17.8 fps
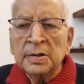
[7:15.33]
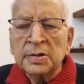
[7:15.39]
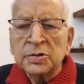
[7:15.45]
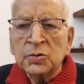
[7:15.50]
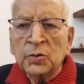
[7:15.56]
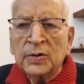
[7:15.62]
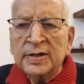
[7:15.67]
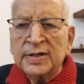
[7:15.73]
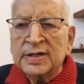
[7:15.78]

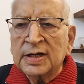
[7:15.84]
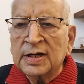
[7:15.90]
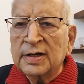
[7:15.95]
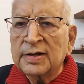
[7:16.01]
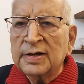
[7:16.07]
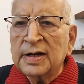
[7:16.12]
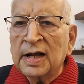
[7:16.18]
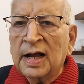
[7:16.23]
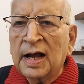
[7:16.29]
So in
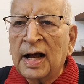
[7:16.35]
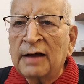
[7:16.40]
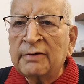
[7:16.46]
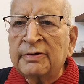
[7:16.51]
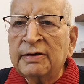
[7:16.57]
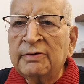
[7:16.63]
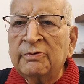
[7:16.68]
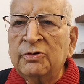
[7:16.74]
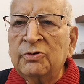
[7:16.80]
turn, I've
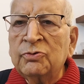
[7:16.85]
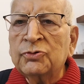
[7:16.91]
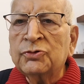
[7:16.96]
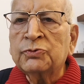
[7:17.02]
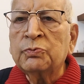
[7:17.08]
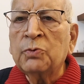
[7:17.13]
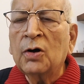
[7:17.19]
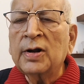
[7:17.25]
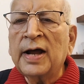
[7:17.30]
given you a
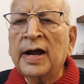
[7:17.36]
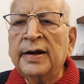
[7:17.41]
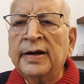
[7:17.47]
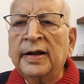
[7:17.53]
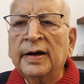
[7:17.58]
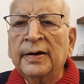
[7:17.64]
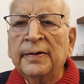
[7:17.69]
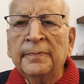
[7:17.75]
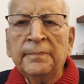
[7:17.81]
small
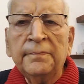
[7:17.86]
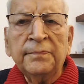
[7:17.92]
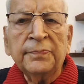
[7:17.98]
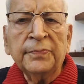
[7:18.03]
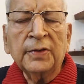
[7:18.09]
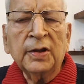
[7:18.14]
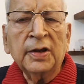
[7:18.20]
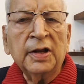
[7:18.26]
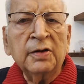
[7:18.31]
idea
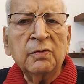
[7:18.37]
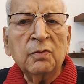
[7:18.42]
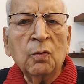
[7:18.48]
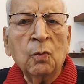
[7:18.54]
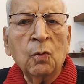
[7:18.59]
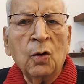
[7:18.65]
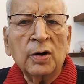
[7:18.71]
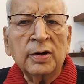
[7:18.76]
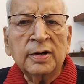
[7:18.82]
in
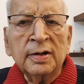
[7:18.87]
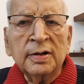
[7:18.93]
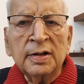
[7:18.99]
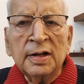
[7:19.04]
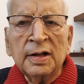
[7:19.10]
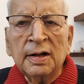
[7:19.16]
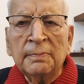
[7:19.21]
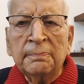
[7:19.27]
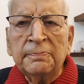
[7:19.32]
what
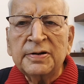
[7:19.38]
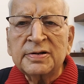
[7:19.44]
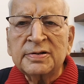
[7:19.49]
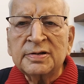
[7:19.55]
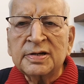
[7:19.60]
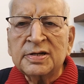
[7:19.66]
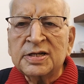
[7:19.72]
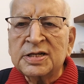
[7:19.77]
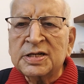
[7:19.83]
a
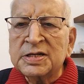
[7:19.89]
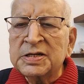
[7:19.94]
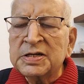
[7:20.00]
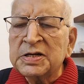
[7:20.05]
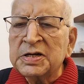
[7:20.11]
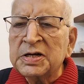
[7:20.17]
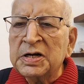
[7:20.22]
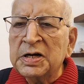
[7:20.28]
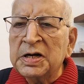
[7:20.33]
business
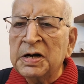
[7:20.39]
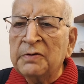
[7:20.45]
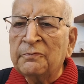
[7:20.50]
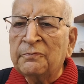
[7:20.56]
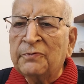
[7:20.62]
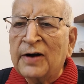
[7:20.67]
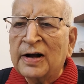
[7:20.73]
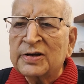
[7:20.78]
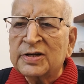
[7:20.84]

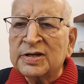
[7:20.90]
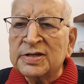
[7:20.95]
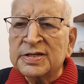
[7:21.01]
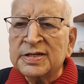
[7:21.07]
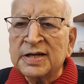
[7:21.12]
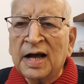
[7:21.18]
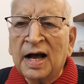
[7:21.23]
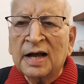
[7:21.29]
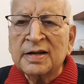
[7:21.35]

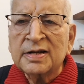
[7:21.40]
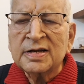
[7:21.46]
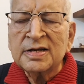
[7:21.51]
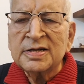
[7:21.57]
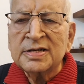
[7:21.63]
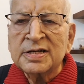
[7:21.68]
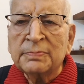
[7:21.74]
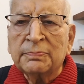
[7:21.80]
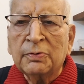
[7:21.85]
functions are
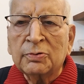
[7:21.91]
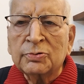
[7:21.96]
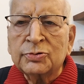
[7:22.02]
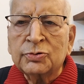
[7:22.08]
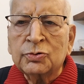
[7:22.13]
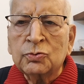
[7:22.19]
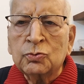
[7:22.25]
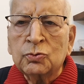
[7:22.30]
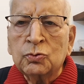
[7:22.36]

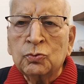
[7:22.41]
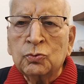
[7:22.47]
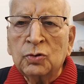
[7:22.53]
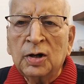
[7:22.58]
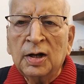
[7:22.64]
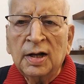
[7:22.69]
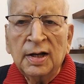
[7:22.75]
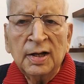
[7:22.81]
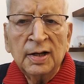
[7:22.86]
supposed to do.
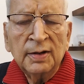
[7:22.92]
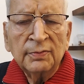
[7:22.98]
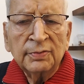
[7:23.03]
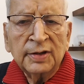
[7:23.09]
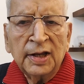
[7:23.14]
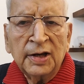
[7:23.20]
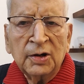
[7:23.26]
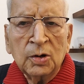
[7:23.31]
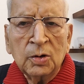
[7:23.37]

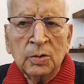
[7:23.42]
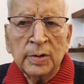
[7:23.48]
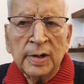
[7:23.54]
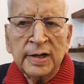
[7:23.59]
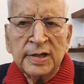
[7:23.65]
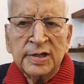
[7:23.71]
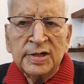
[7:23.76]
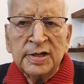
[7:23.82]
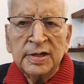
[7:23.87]
Think over
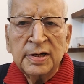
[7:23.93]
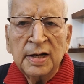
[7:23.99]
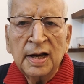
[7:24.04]
it,